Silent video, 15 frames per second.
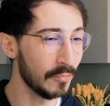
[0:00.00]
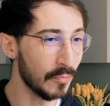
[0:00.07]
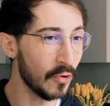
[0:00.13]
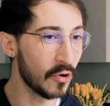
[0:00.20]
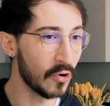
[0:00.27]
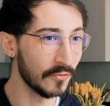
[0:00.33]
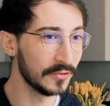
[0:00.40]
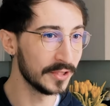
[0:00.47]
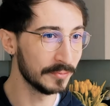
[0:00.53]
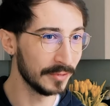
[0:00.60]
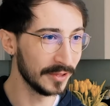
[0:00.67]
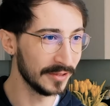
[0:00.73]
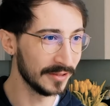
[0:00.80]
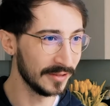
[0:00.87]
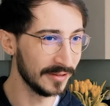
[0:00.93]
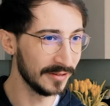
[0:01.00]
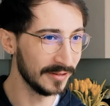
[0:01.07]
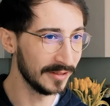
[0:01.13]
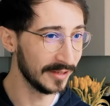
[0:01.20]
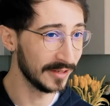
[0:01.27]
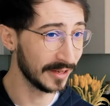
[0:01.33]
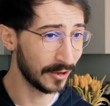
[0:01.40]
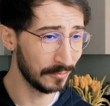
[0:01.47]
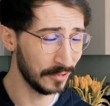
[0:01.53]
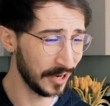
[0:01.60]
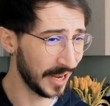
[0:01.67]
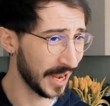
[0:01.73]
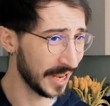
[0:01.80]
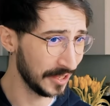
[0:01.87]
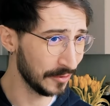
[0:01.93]
more comfortable uh,
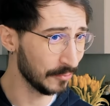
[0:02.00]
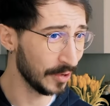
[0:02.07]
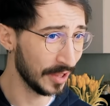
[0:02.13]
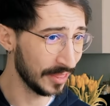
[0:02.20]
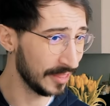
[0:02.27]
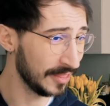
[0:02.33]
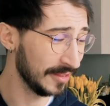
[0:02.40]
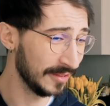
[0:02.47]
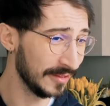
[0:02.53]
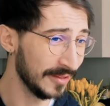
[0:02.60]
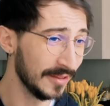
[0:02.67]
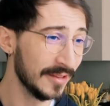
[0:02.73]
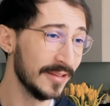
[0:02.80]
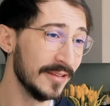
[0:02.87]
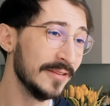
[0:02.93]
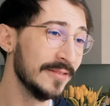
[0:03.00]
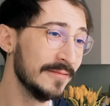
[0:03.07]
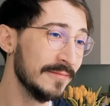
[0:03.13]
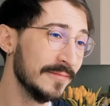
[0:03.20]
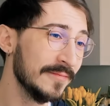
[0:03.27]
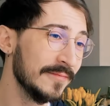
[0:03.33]
communicating with. And have